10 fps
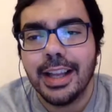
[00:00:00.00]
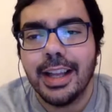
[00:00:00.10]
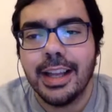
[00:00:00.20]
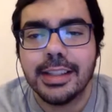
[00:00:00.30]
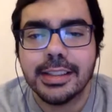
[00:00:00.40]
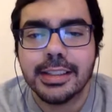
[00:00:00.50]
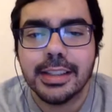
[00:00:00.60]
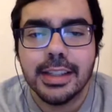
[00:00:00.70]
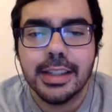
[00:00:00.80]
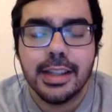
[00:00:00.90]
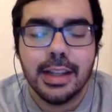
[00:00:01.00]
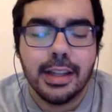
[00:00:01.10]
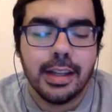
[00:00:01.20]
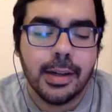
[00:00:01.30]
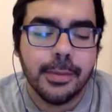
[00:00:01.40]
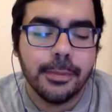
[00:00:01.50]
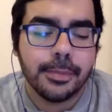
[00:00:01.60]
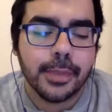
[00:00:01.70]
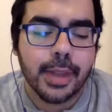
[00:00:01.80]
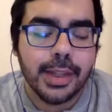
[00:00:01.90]
And
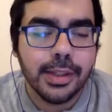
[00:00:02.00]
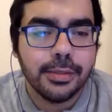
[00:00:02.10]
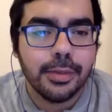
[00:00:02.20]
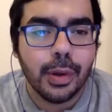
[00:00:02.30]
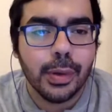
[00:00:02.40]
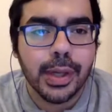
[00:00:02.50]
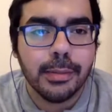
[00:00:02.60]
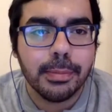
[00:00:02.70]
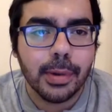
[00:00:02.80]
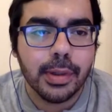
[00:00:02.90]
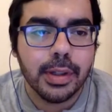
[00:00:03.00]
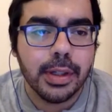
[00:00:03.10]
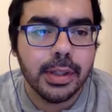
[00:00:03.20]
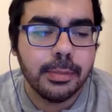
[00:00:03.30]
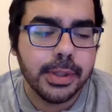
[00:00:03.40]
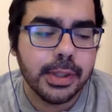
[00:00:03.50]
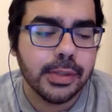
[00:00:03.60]
I think following up on earlier bit,